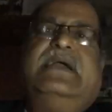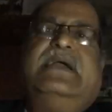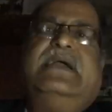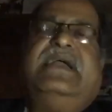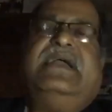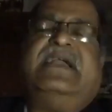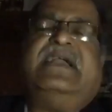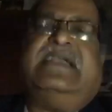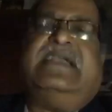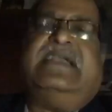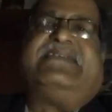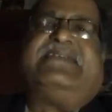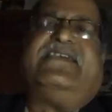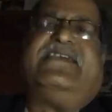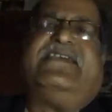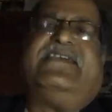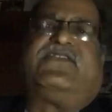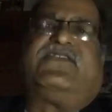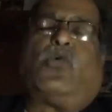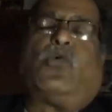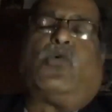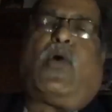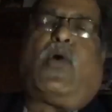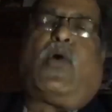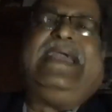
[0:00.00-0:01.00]
it is
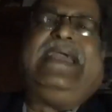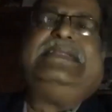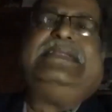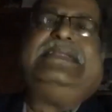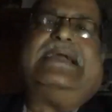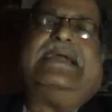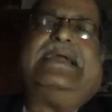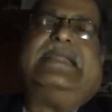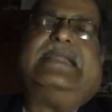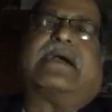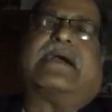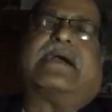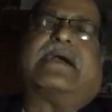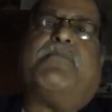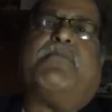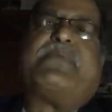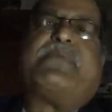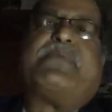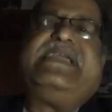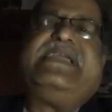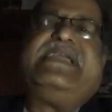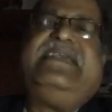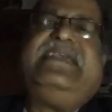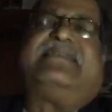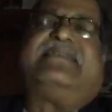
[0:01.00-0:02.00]
showing that the
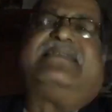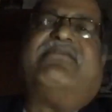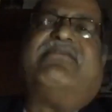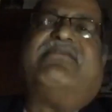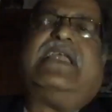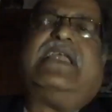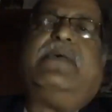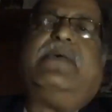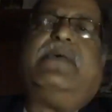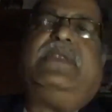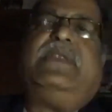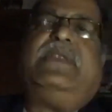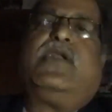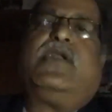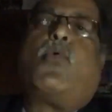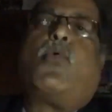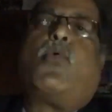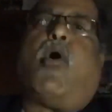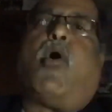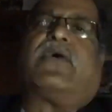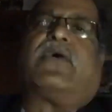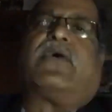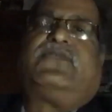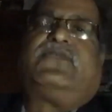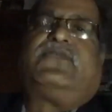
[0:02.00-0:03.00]
company is available in
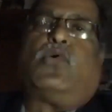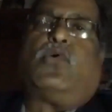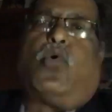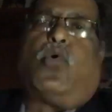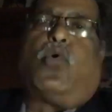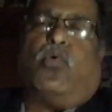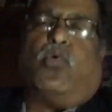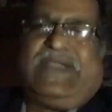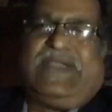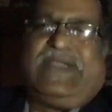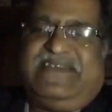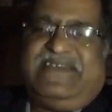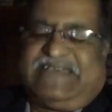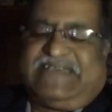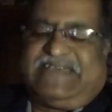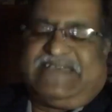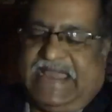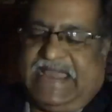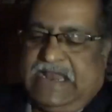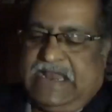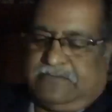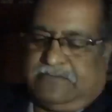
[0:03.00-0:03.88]
Guangzhou in China.